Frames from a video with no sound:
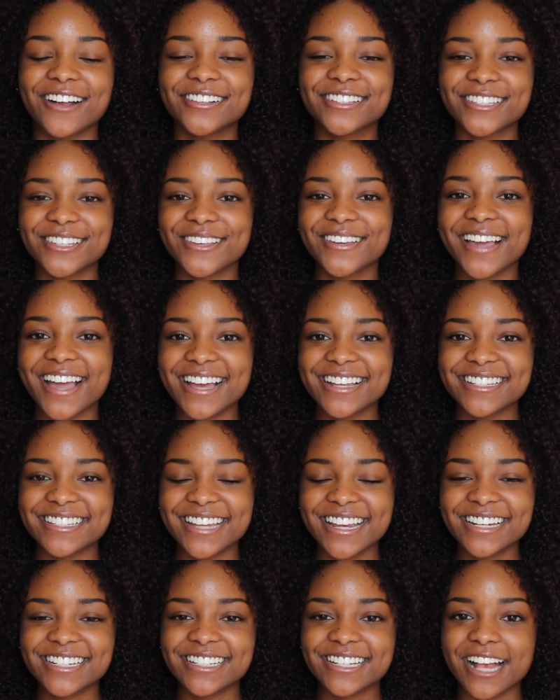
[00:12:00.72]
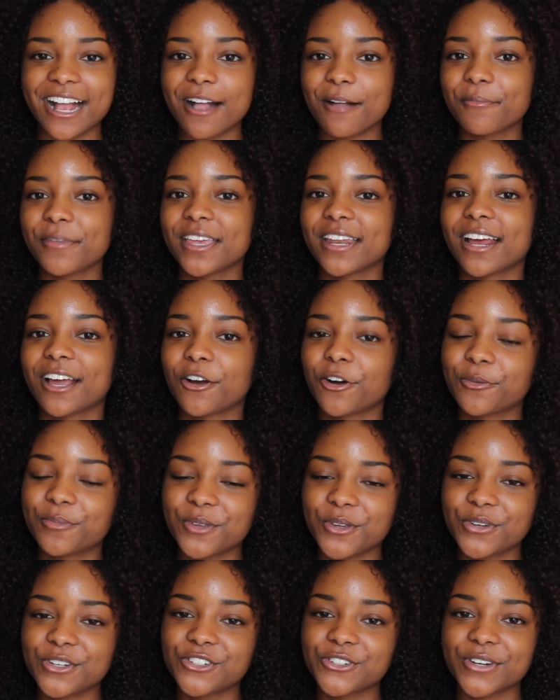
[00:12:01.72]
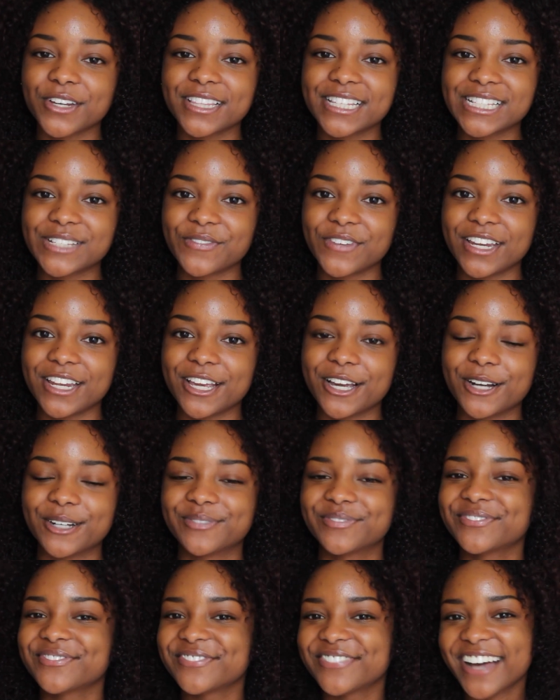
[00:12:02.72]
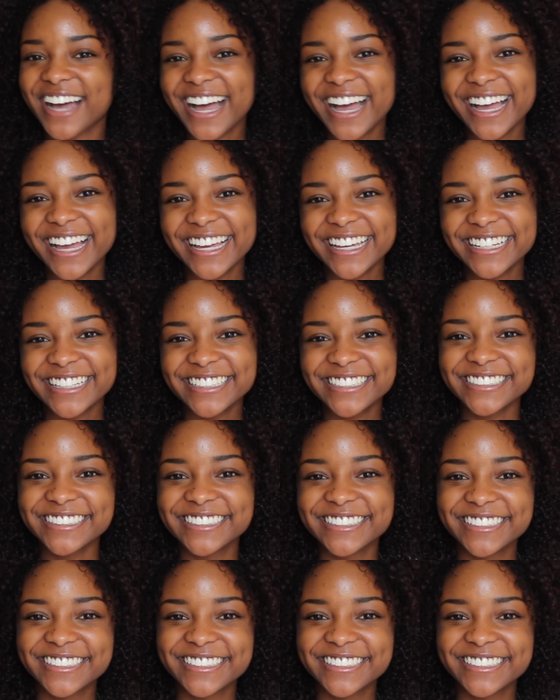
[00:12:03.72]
I'll see you guys next time, and I hope you enjoyed this video. Bye!